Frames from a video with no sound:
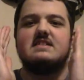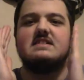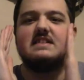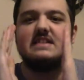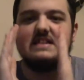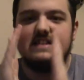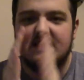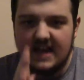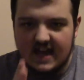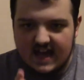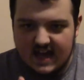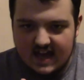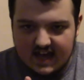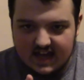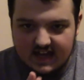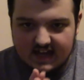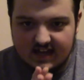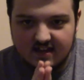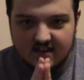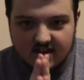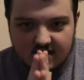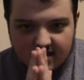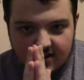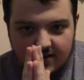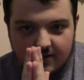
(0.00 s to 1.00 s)

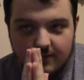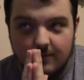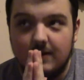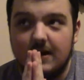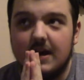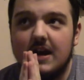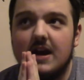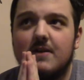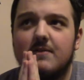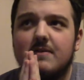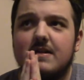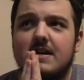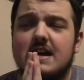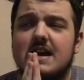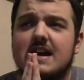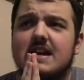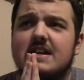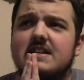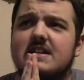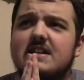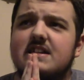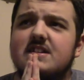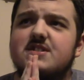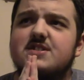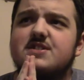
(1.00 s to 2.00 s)
today, we are
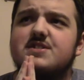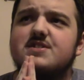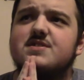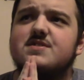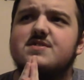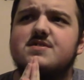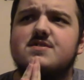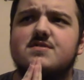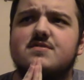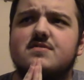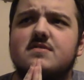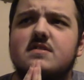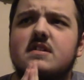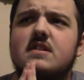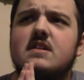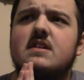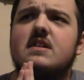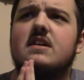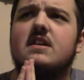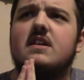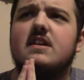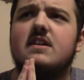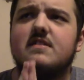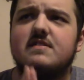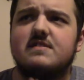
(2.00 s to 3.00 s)
reacting to
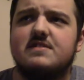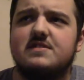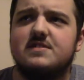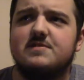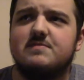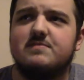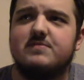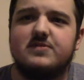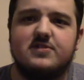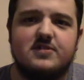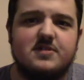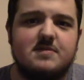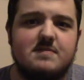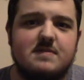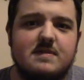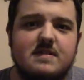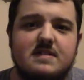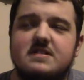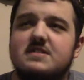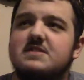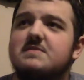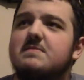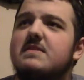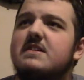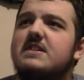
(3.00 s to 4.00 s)
YouTube poop,
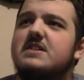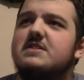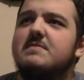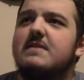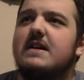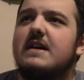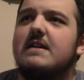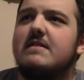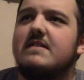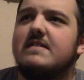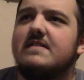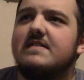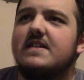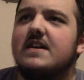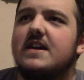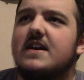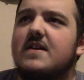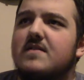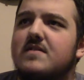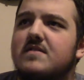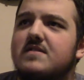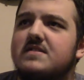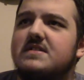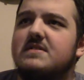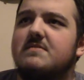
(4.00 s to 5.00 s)
SpongeBob
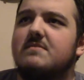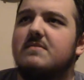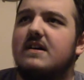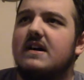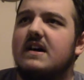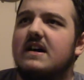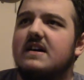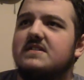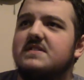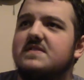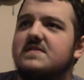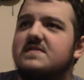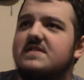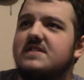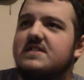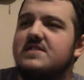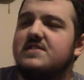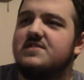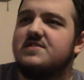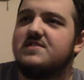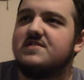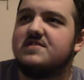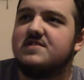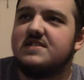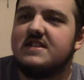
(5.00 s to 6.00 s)
discovers the box of
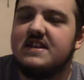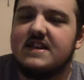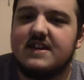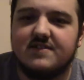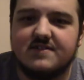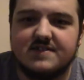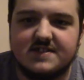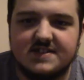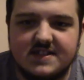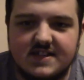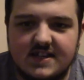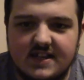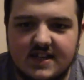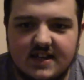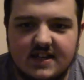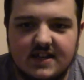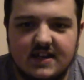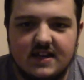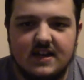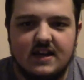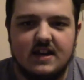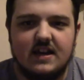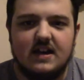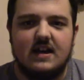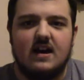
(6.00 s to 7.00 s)
sinister secrecy.
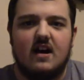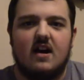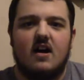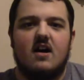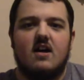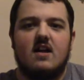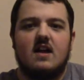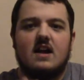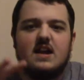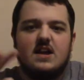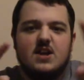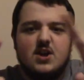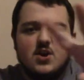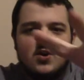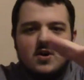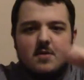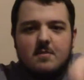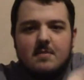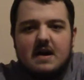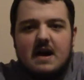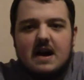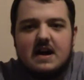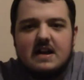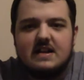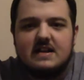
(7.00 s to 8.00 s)
All I know
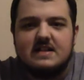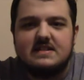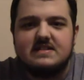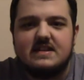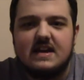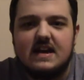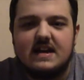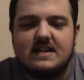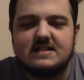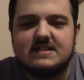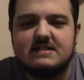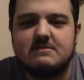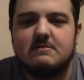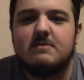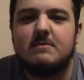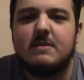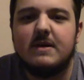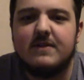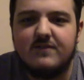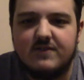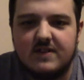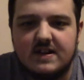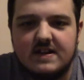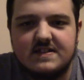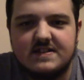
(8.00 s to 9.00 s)
about it is that some of my
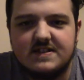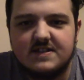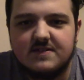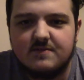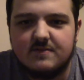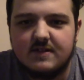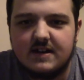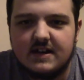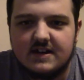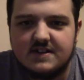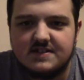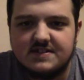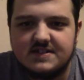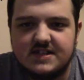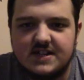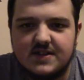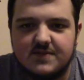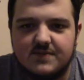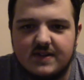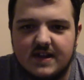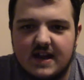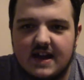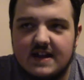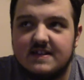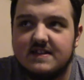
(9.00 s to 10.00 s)
friends in the YRC have
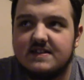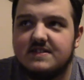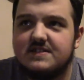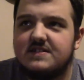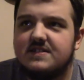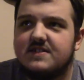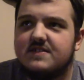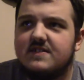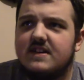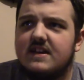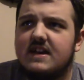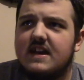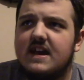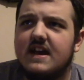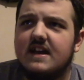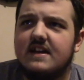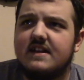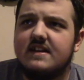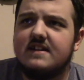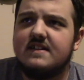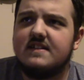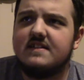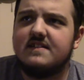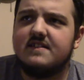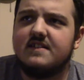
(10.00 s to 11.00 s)
reacted to it, and
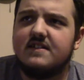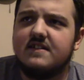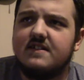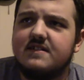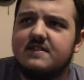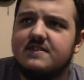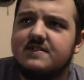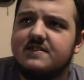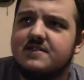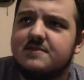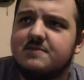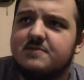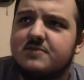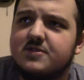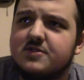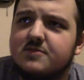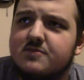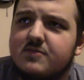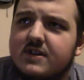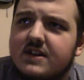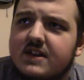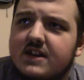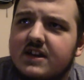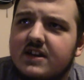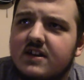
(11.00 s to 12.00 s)
it is a YouTube poop
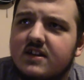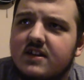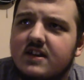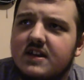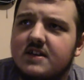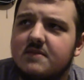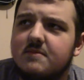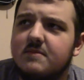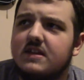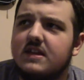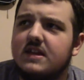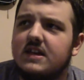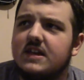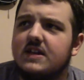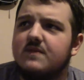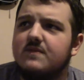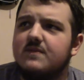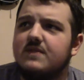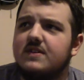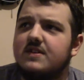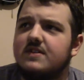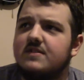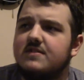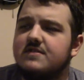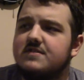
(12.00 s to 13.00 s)
with nearly a million
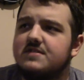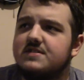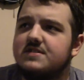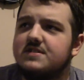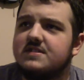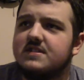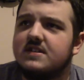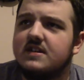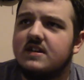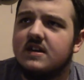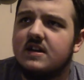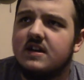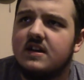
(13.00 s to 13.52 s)
views,